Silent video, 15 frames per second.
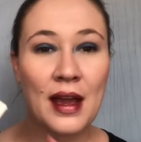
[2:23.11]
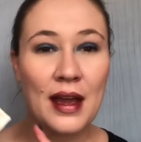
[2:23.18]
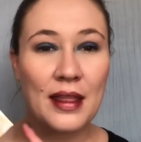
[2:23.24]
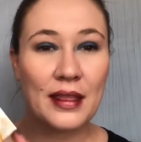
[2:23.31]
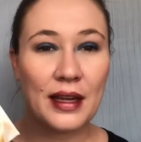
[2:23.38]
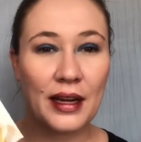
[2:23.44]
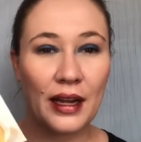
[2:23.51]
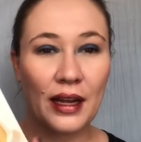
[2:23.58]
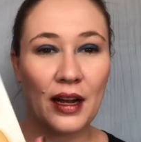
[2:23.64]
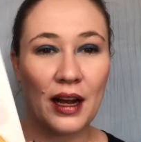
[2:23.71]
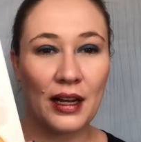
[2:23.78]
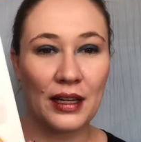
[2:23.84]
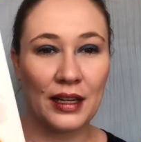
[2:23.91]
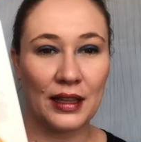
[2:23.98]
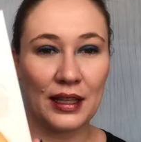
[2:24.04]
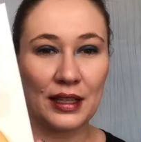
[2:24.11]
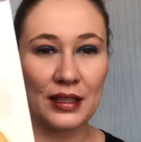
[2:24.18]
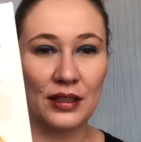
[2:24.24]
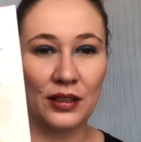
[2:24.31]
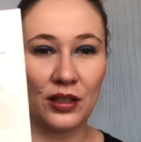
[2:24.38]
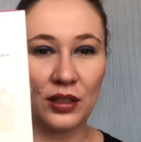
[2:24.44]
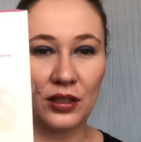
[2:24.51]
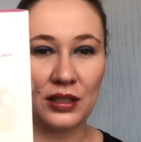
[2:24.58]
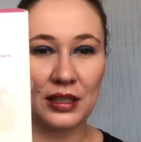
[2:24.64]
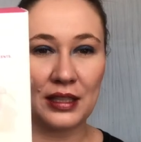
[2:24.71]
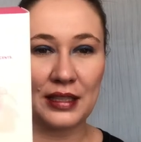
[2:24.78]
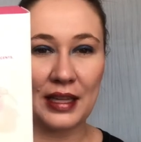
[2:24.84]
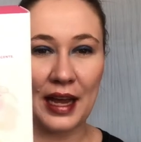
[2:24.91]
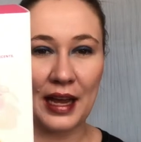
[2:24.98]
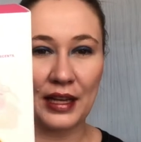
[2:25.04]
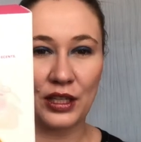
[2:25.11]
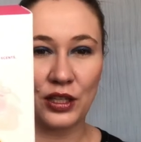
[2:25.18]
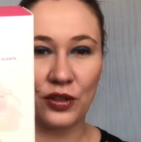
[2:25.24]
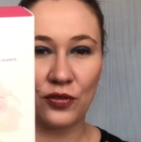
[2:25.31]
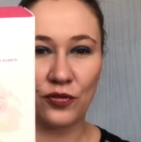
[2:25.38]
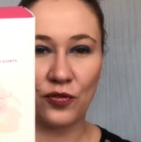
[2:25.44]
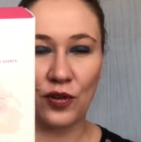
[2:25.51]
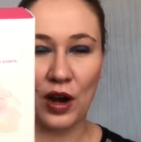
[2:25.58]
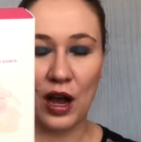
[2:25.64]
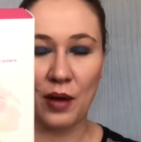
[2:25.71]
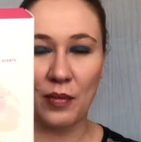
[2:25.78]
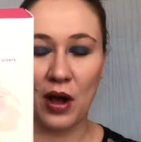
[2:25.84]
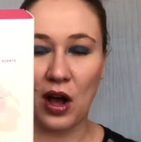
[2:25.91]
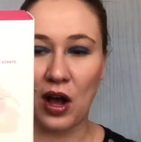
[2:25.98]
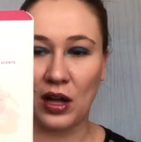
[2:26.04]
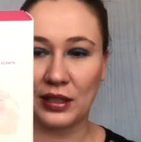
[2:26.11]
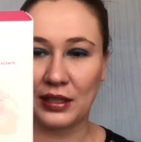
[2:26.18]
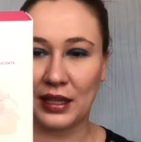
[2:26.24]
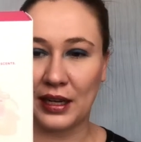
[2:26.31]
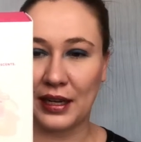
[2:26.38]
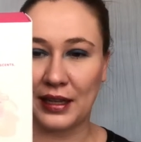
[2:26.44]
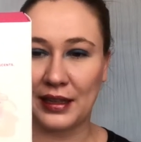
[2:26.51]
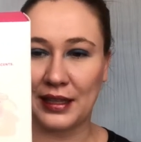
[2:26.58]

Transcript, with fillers: Then I got this little set from Ulta.